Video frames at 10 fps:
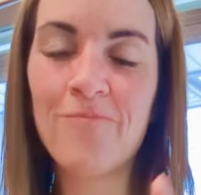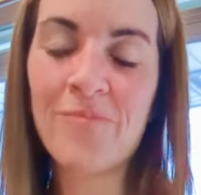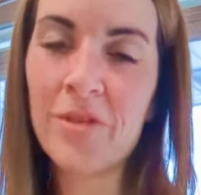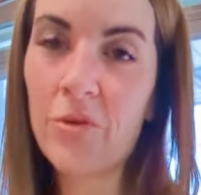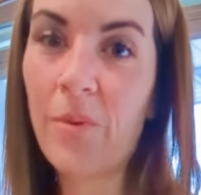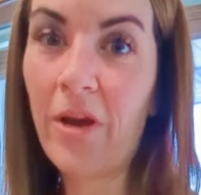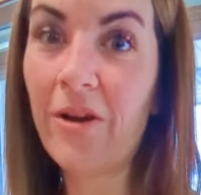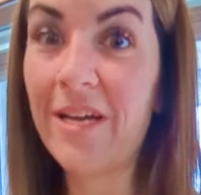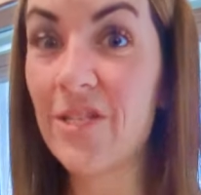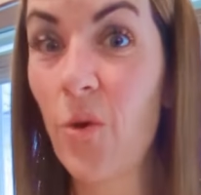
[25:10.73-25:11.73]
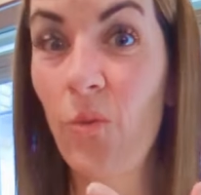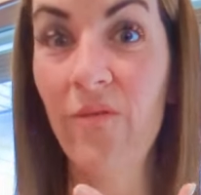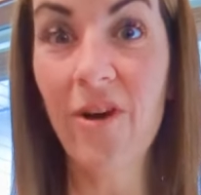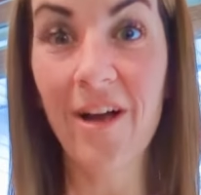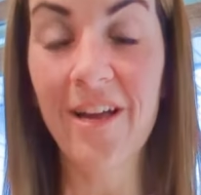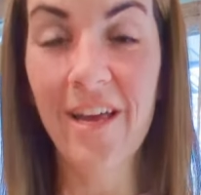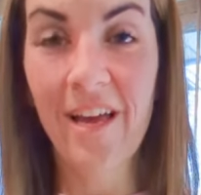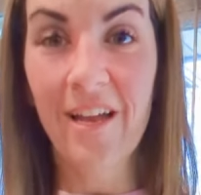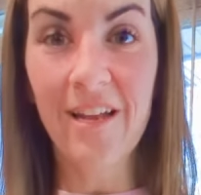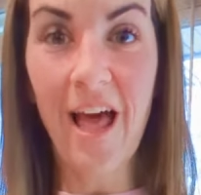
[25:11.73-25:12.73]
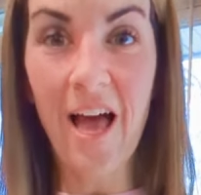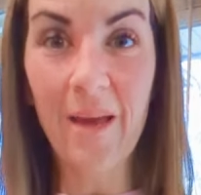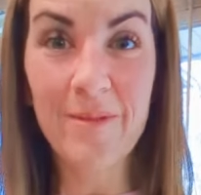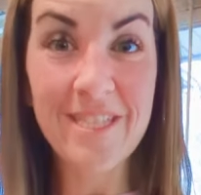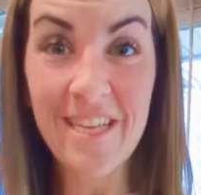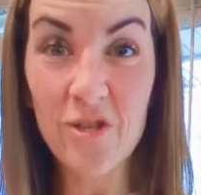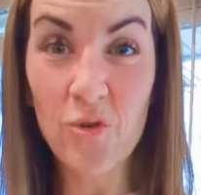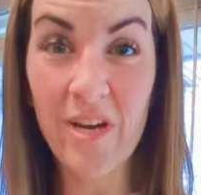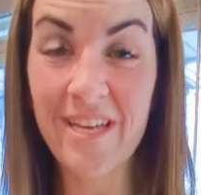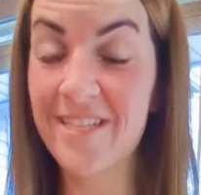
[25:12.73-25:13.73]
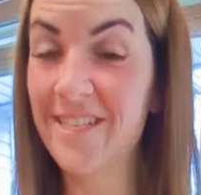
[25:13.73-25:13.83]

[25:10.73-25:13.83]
So berries, we've got lime, citrus.